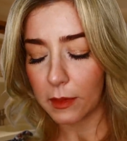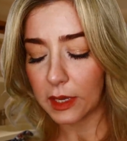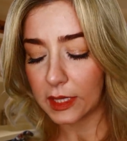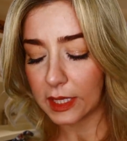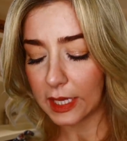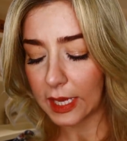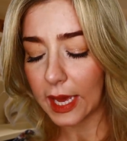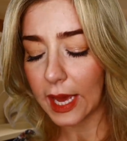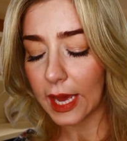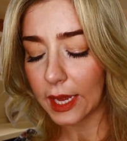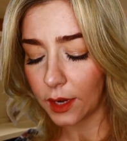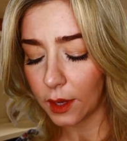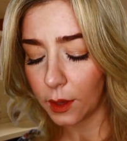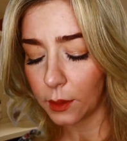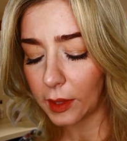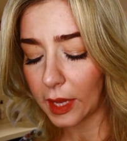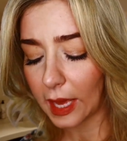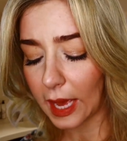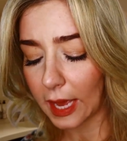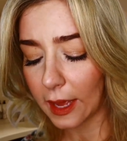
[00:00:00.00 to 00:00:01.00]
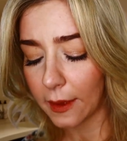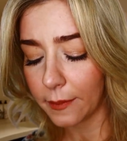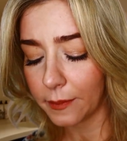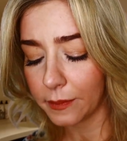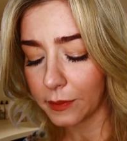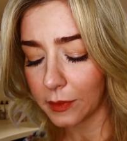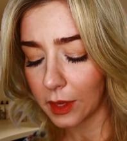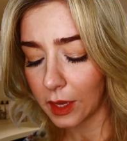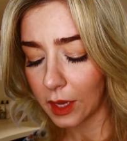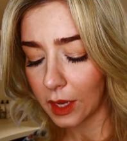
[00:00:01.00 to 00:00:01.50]
Head, okay.
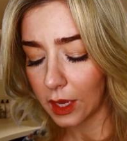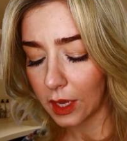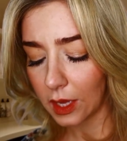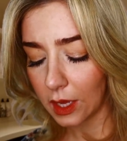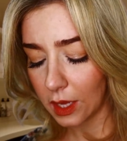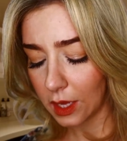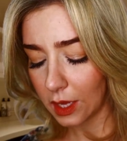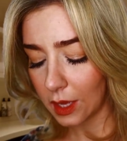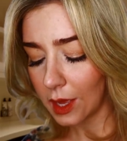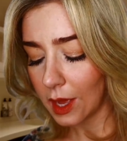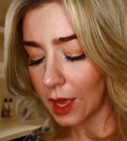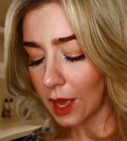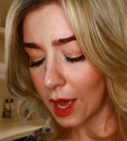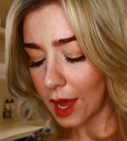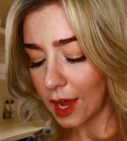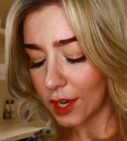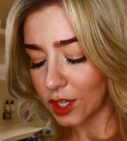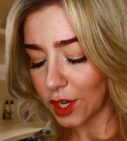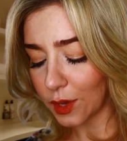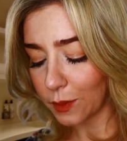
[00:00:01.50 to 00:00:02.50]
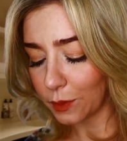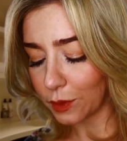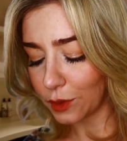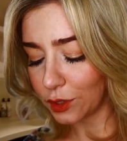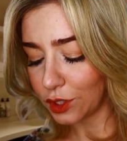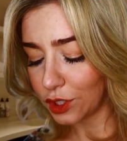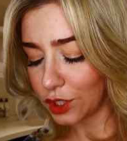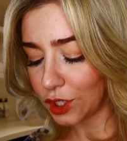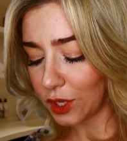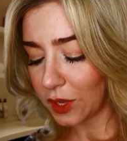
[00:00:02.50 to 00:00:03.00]
I don't
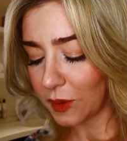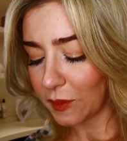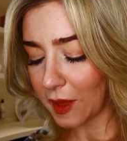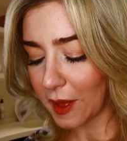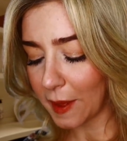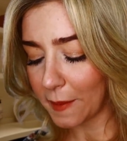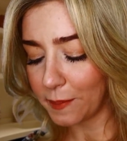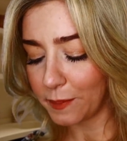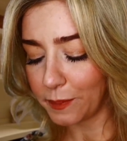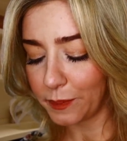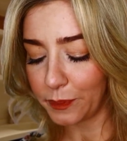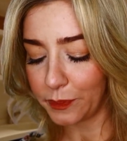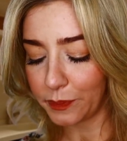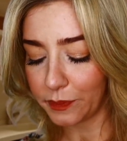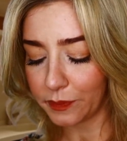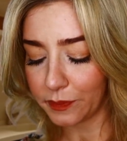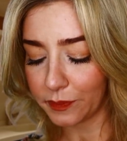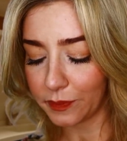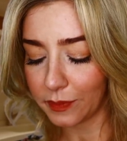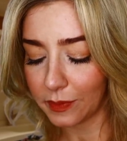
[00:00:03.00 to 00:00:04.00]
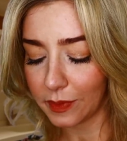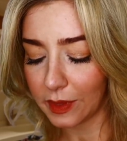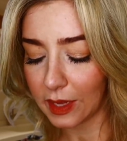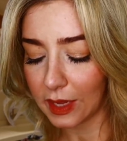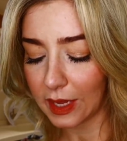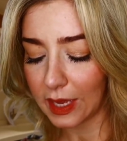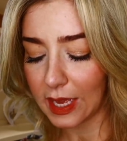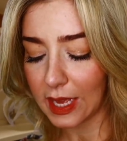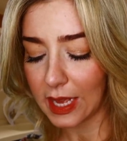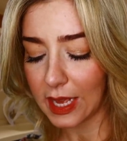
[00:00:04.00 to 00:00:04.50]
want to
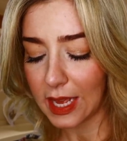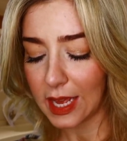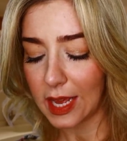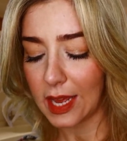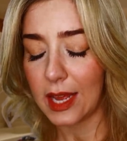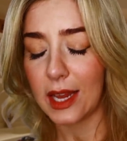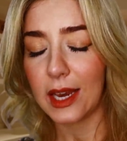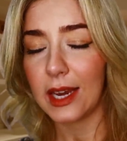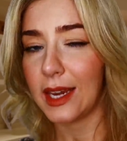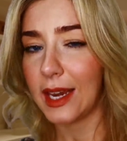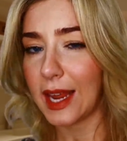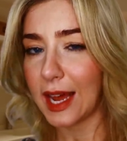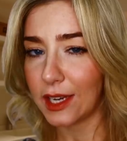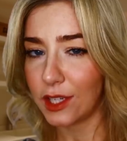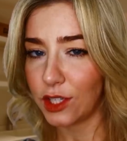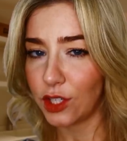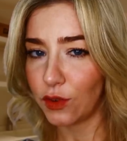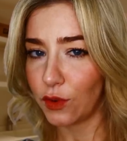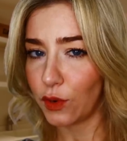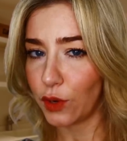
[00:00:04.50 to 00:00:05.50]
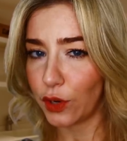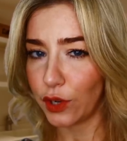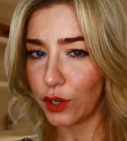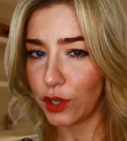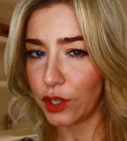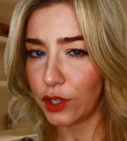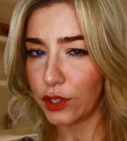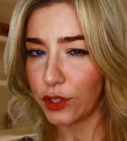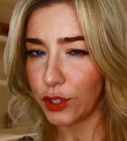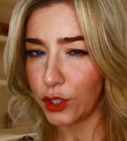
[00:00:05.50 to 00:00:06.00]
natter on
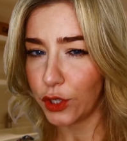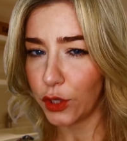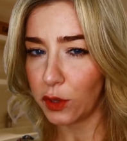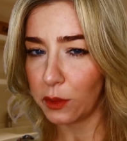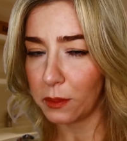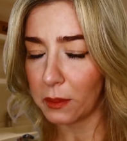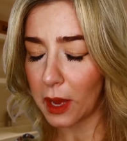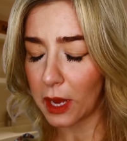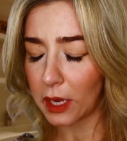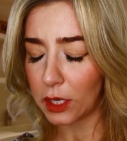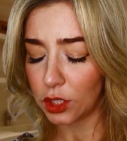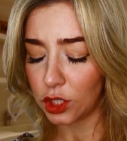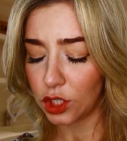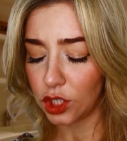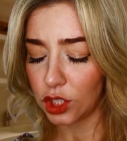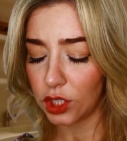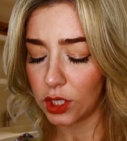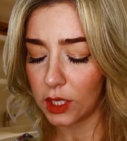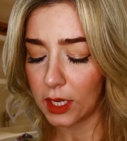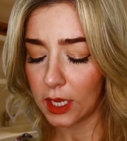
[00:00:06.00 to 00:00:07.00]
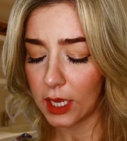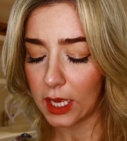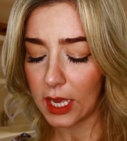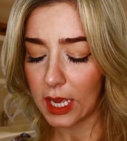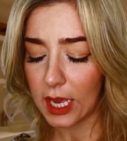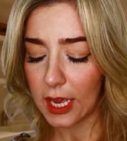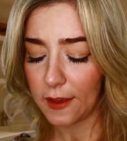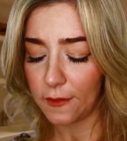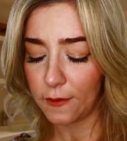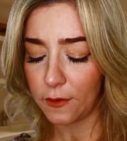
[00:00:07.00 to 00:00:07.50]
too much
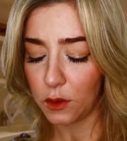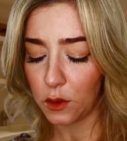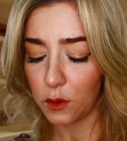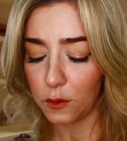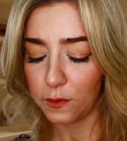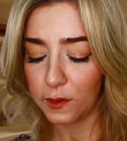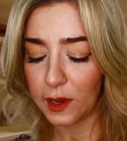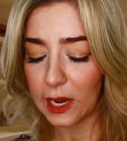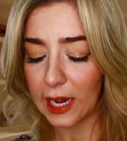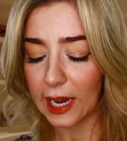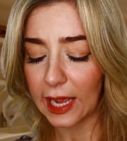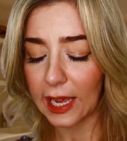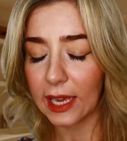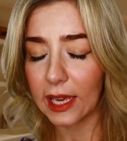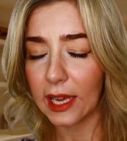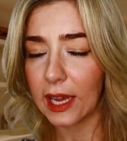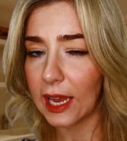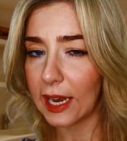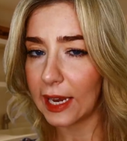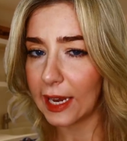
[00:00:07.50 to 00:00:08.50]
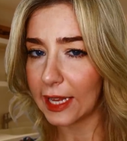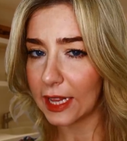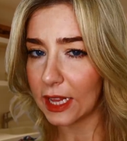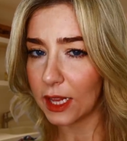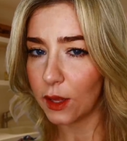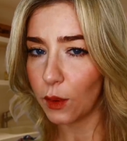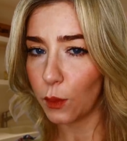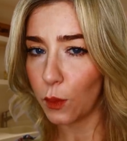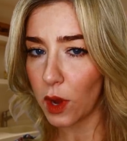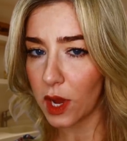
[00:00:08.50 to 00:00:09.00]
if you're feeling a little
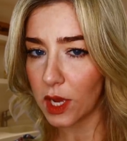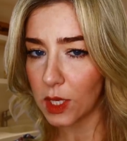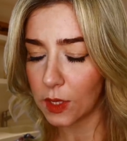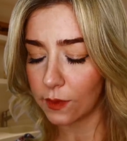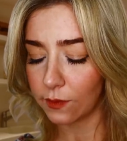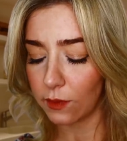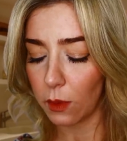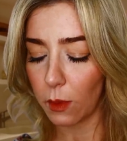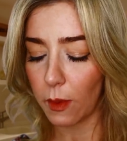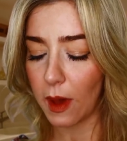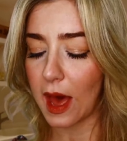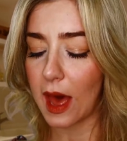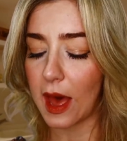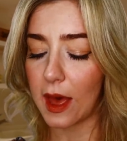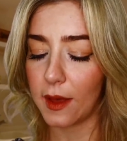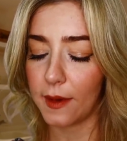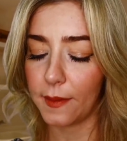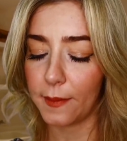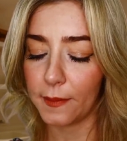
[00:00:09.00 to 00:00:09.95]
worse for wear.